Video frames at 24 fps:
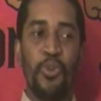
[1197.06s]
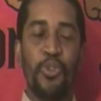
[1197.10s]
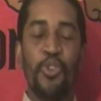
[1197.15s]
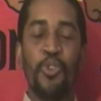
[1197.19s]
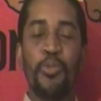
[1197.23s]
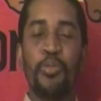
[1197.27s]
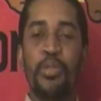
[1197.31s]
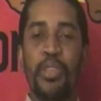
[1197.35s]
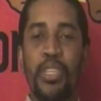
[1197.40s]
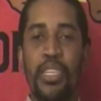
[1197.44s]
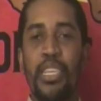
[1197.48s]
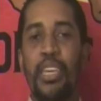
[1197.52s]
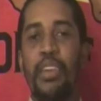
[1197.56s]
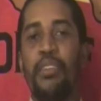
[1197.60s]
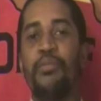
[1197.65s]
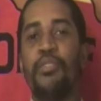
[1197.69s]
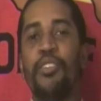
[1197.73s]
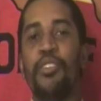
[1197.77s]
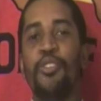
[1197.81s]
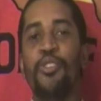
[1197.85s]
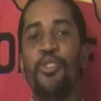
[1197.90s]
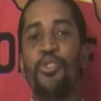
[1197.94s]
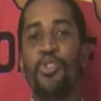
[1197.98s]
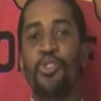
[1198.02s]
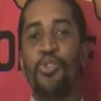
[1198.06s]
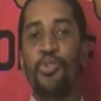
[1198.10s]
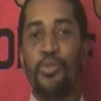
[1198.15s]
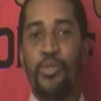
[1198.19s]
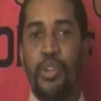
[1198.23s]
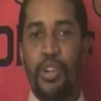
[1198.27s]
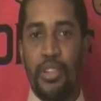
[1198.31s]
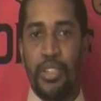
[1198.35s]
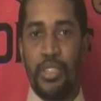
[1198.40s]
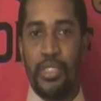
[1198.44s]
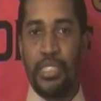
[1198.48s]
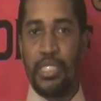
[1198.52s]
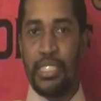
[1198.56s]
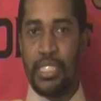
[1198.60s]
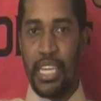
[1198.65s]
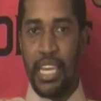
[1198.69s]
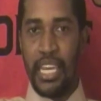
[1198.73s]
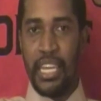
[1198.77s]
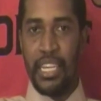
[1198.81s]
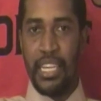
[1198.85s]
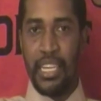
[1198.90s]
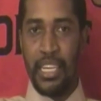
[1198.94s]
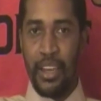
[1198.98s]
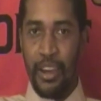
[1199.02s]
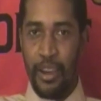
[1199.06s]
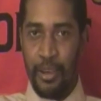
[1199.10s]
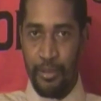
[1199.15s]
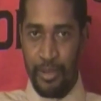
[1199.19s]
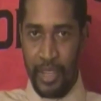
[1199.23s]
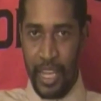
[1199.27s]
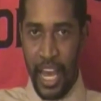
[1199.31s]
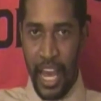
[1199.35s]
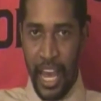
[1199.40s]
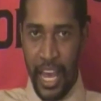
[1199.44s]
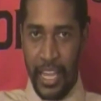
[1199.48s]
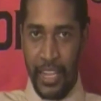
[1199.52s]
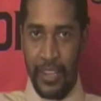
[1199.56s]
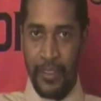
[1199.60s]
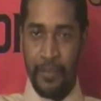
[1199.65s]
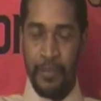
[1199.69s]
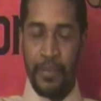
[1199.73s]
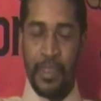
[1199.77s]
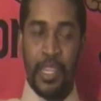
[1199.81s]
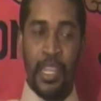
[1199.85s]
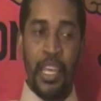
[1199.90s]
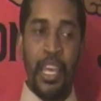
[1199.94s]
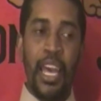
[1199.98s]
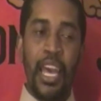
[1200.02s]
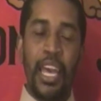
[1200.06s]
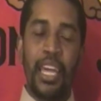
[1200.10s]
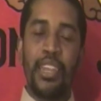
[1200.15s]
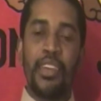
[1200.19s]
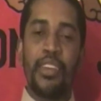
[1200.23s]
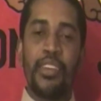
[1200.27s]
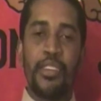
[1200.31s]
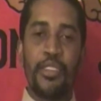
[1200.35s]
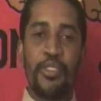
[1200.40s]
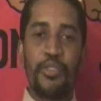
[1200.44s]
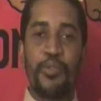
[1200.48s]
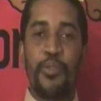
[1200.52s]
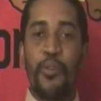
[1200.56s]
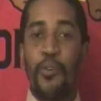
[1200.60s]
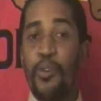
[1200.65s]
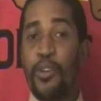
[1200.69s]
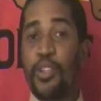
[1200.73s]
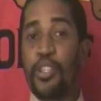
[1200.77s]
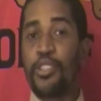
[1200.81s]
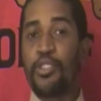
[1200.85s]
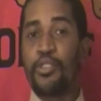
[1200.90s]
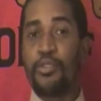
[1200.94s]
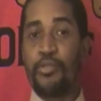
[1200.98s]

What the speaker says: be given the true understanding of God. And it is for this